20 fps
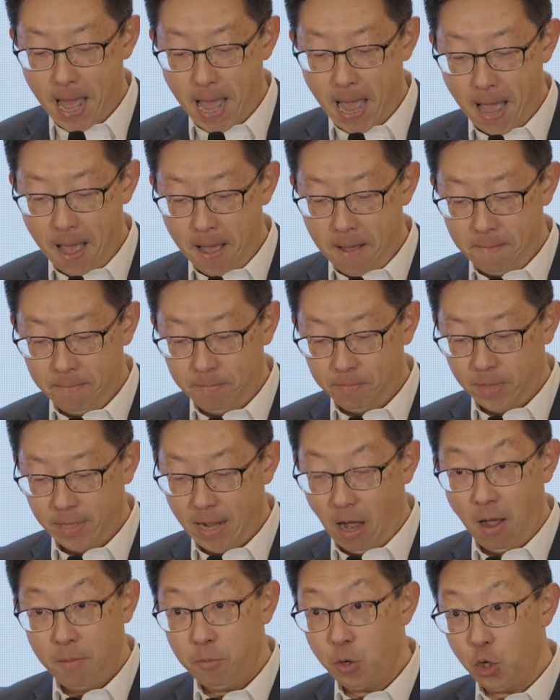
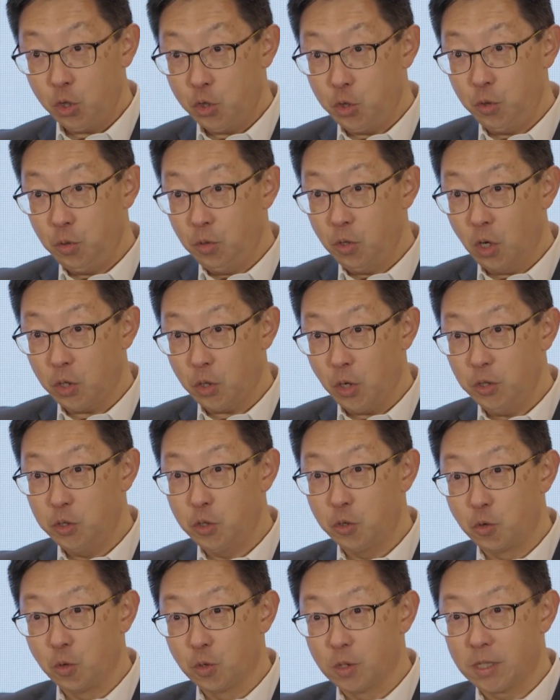Now, I'm not going
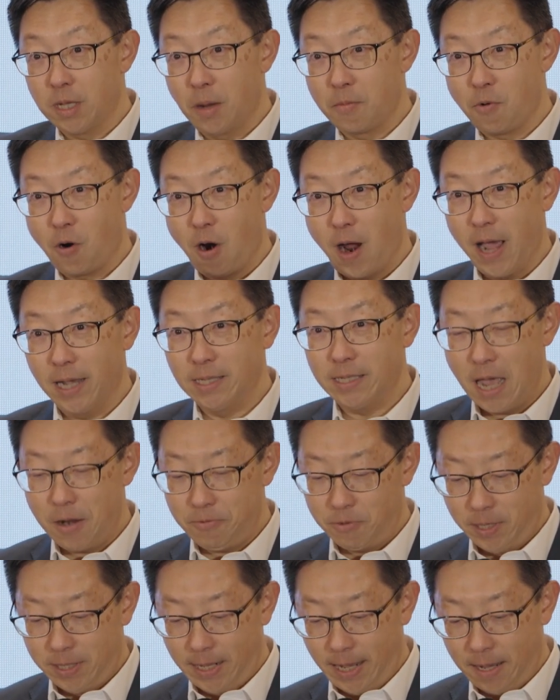to summarize
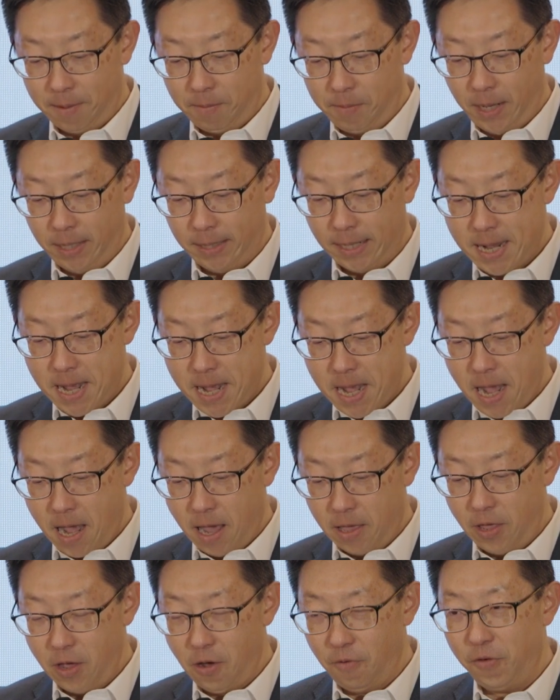everything, but
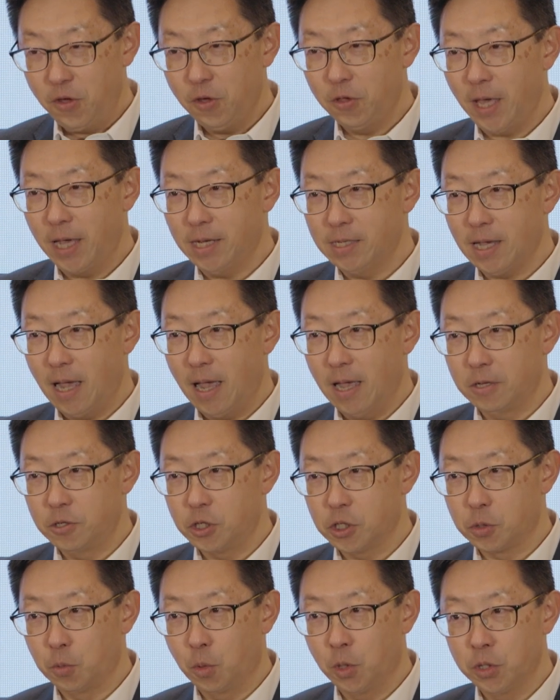there are a few things I
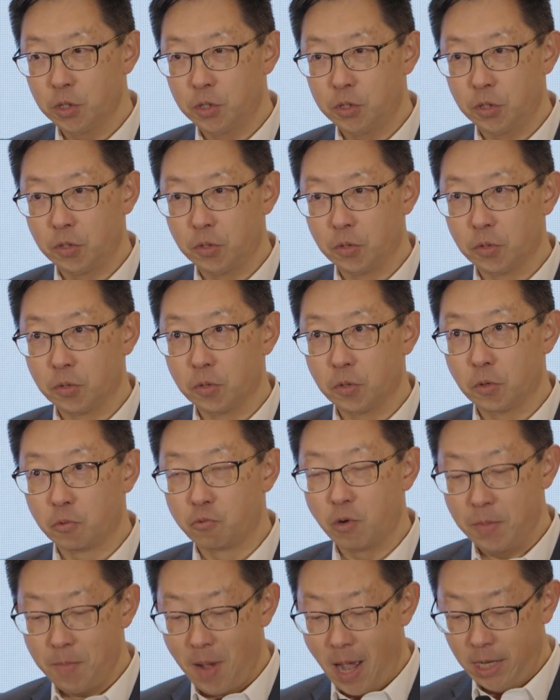just want to
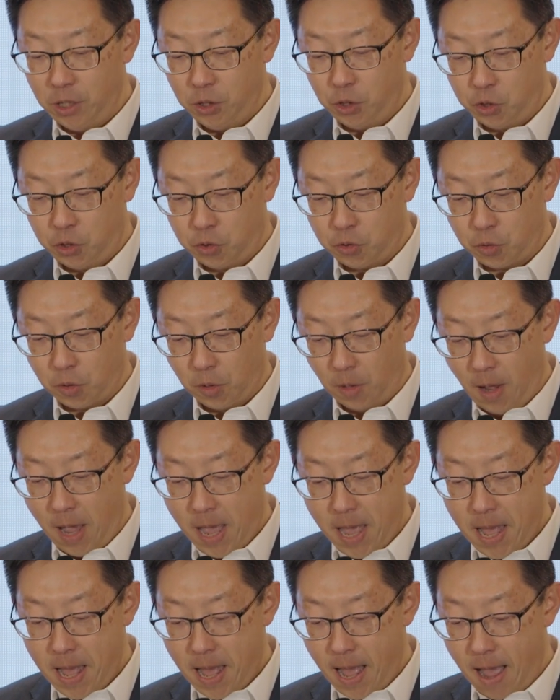remind you
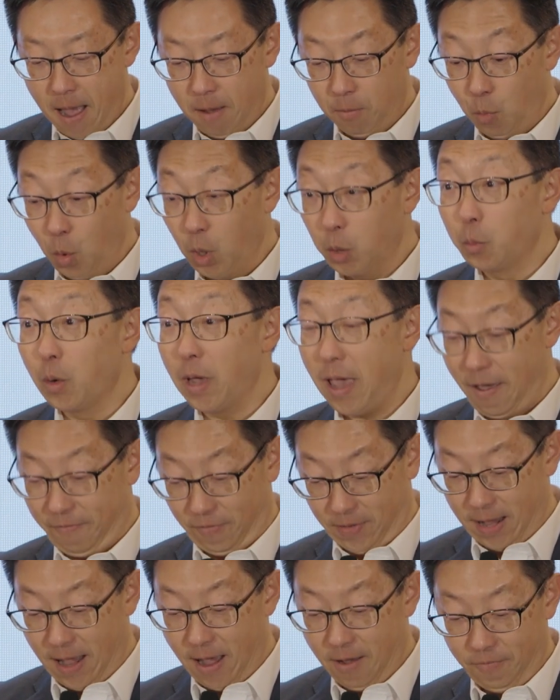what we
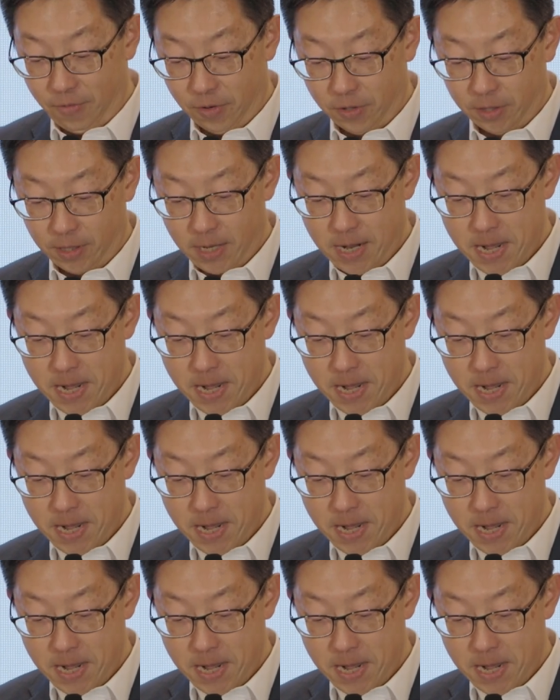have covered.